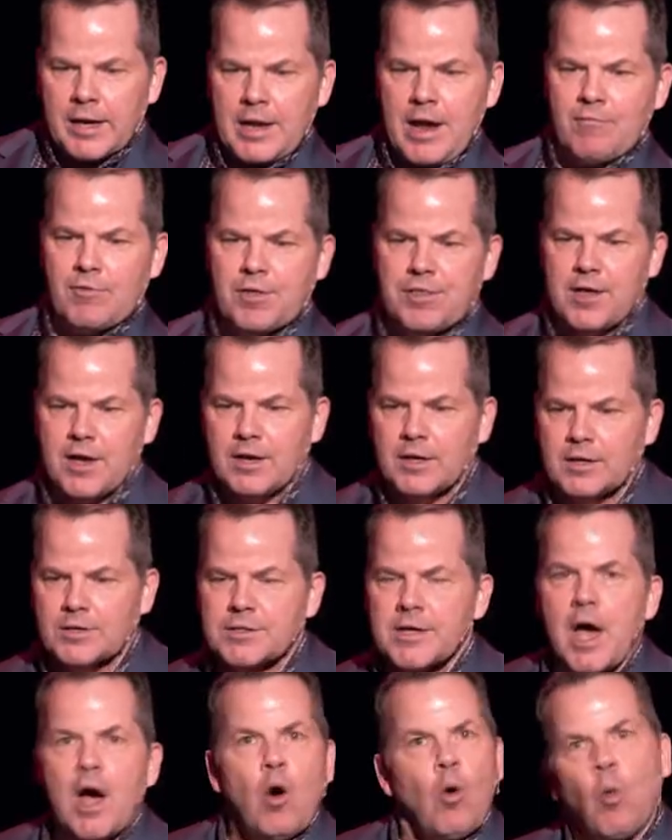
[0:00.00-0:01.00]
I can ever think
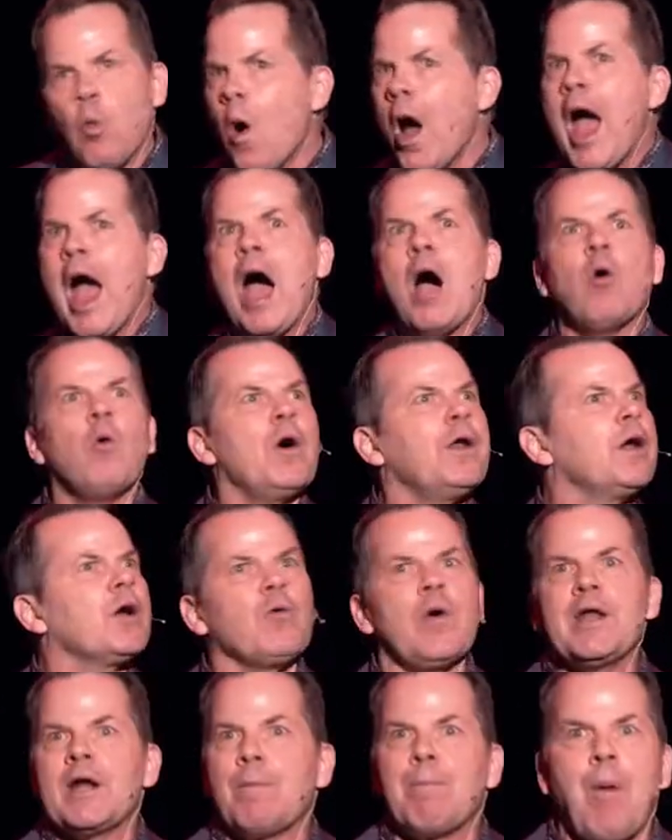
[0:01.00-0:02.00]
is, wow, what a
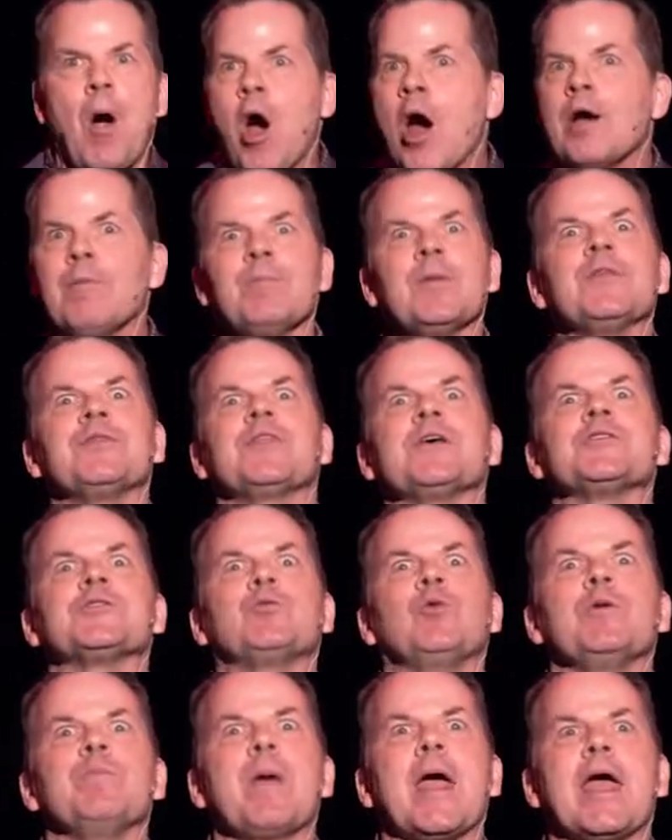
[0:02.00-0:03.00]
great apartment
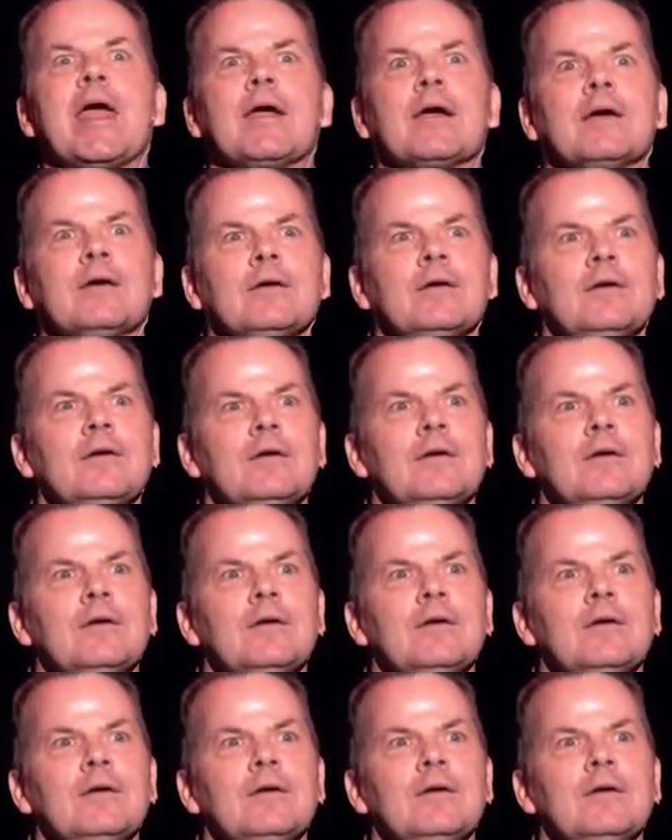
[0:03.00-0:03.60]
this would make.